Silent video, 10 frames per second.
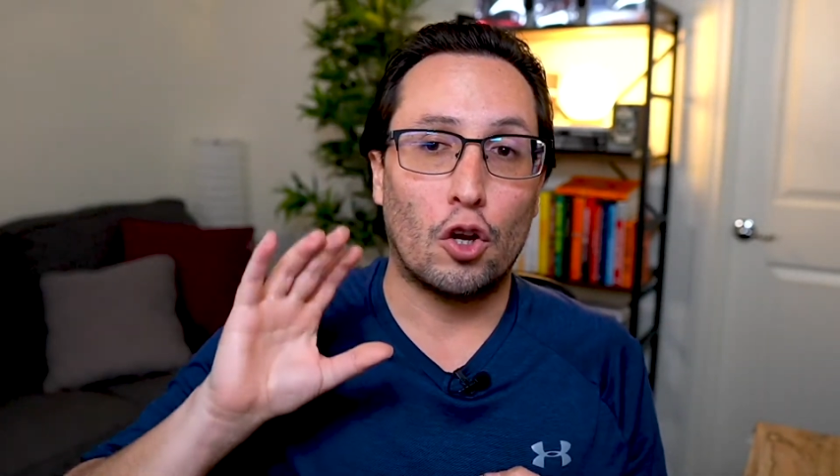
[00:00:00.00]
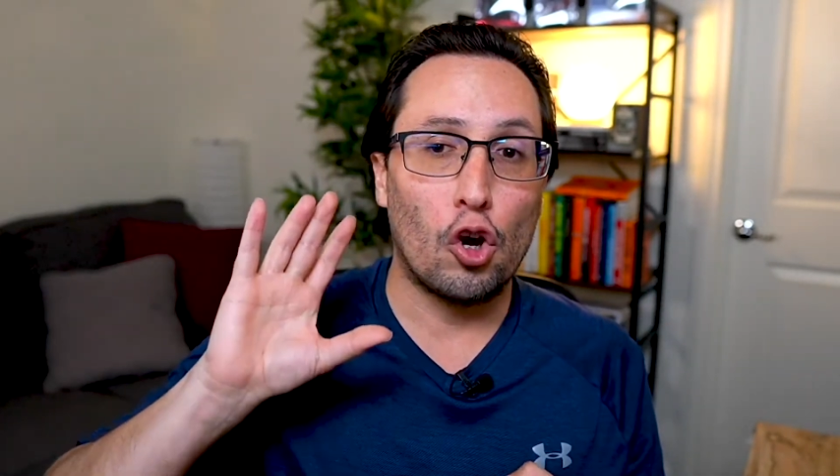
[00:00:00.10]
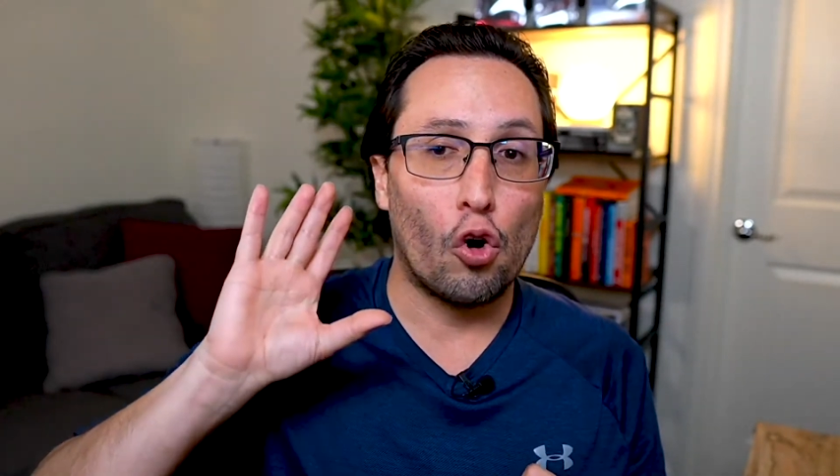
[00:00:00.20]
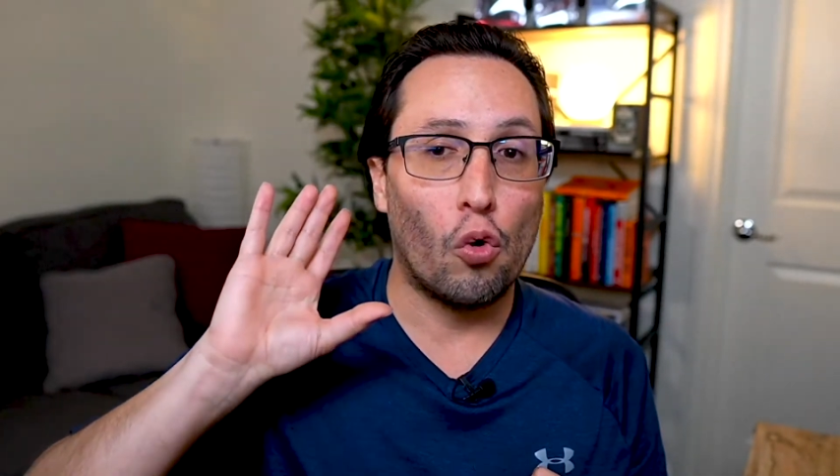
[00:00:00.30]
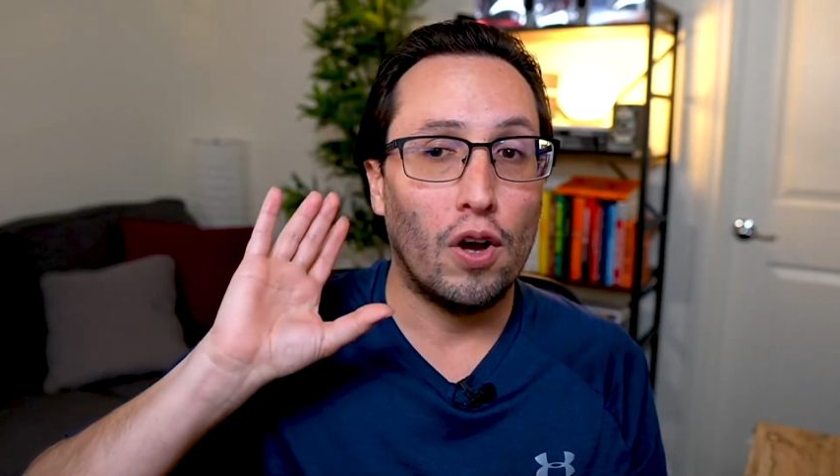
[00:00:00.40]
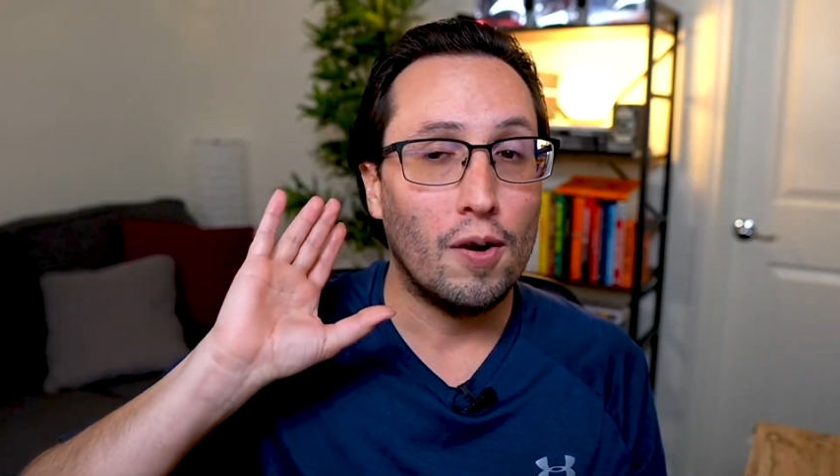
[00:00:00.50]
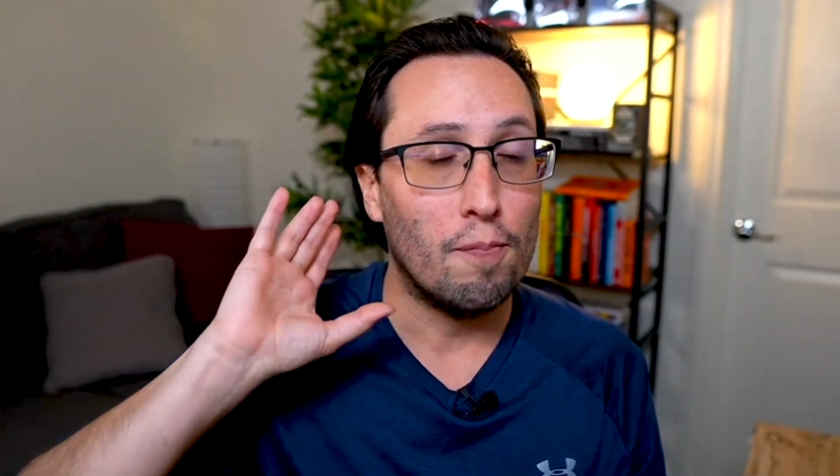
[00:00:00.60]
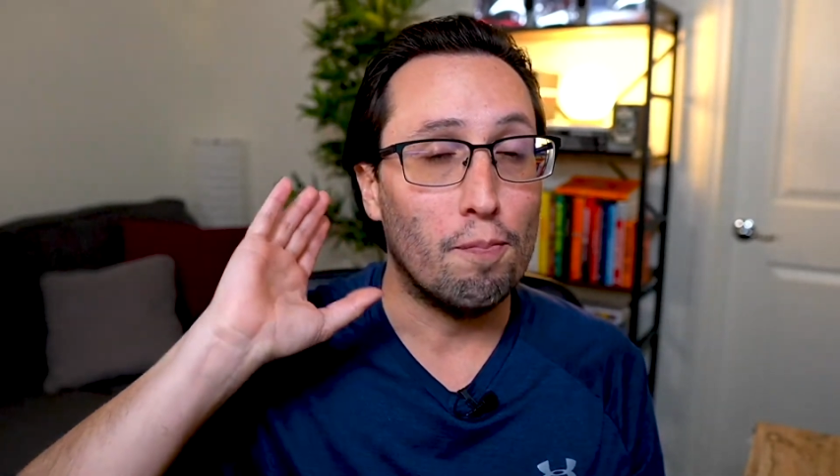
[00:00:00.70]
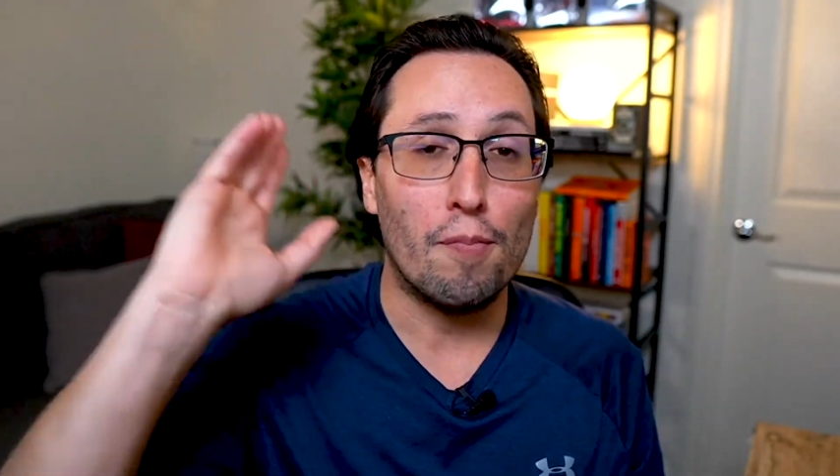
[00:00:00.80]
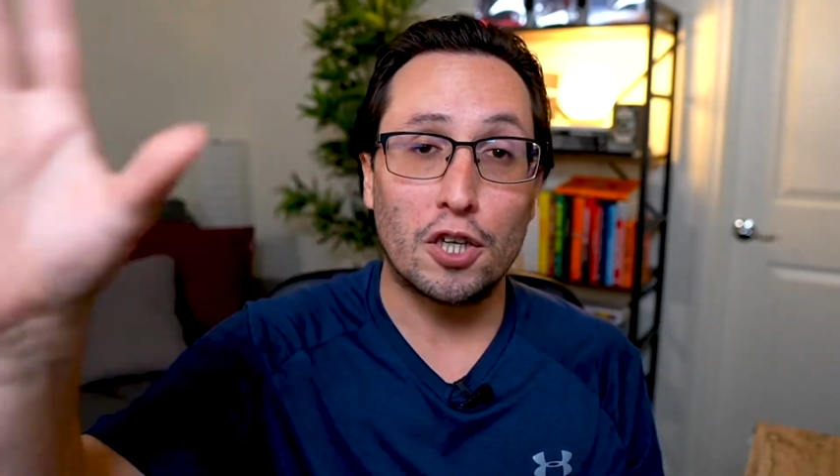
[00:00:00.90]
go
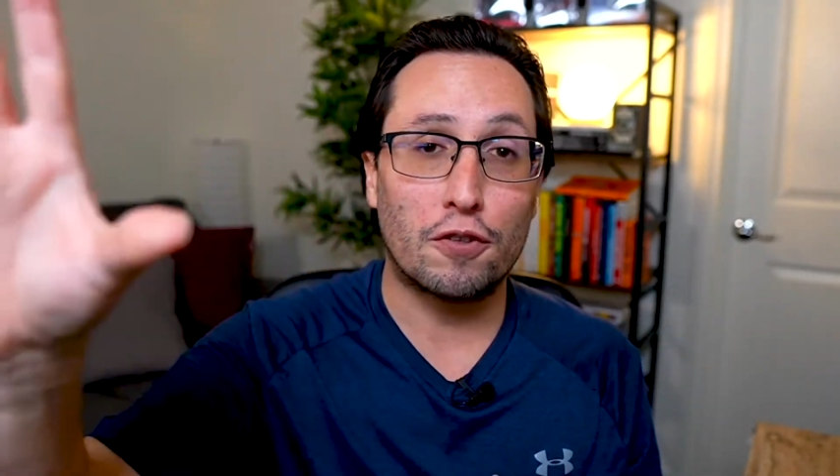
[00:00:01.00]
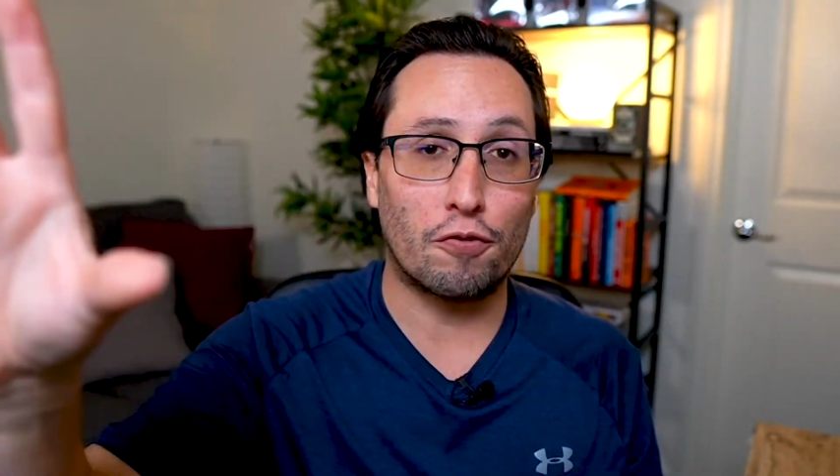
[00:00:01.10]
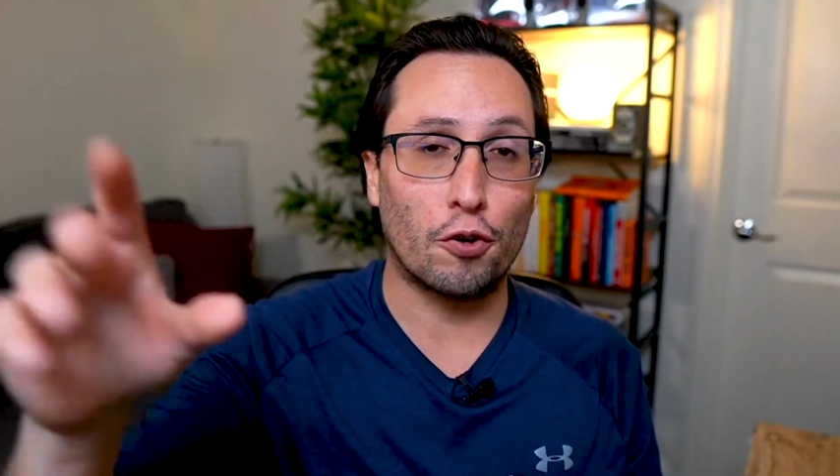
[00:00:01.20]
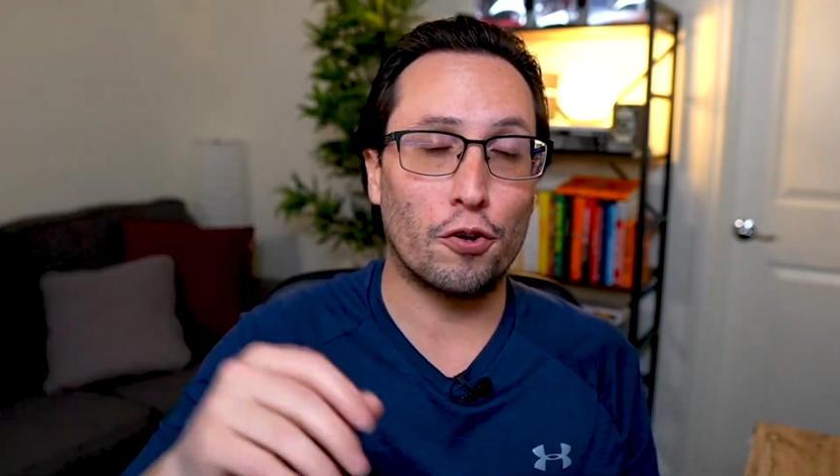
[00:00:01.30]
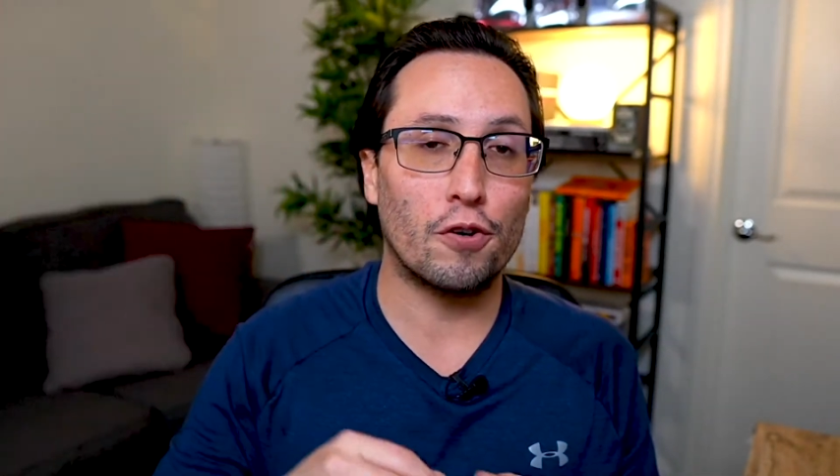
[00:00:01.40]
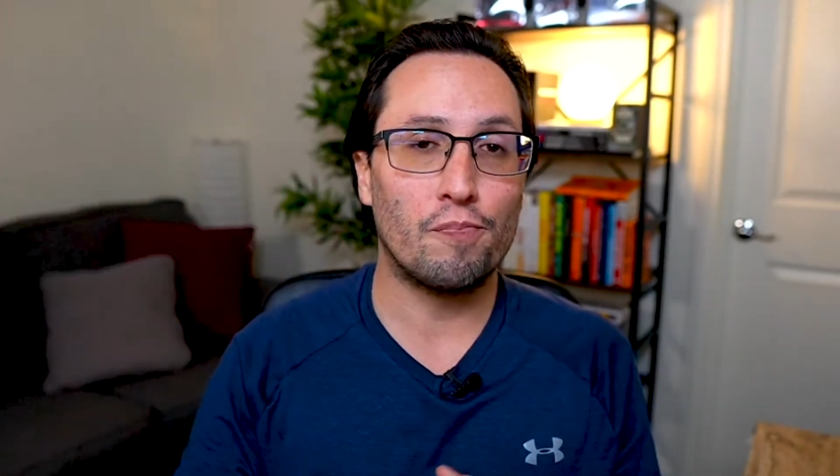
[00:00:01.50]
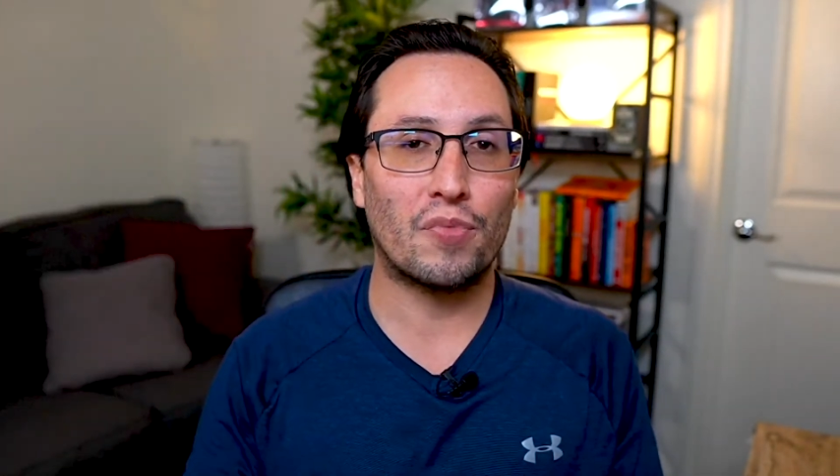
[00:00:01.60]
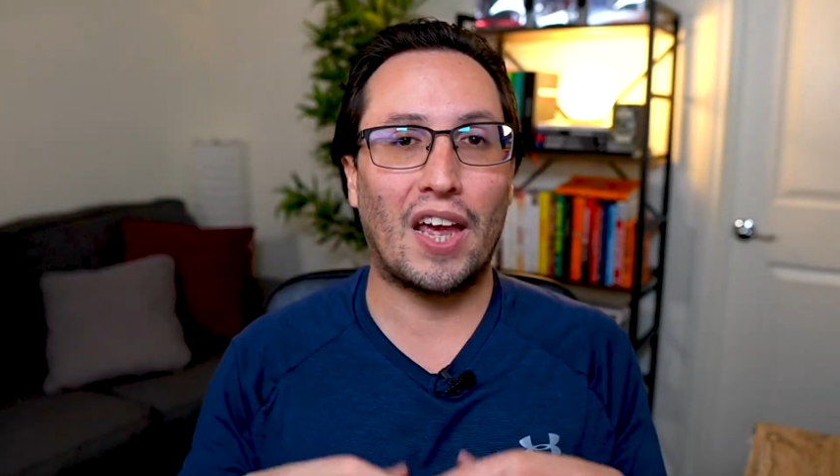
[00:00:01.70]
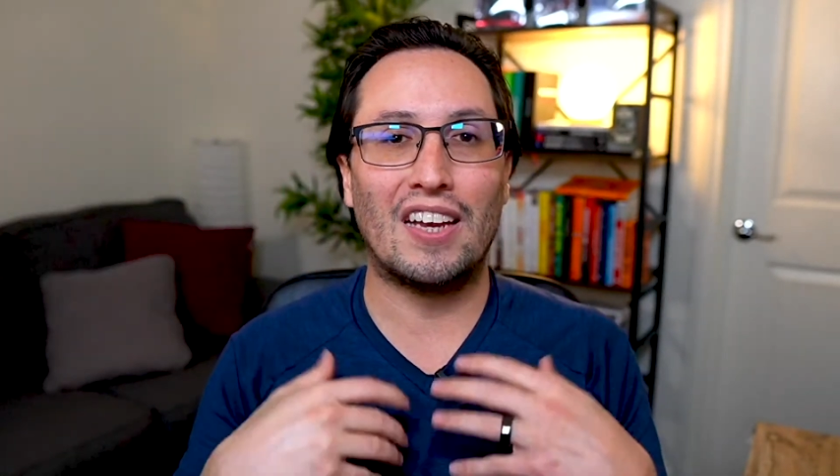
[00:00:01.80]
much further,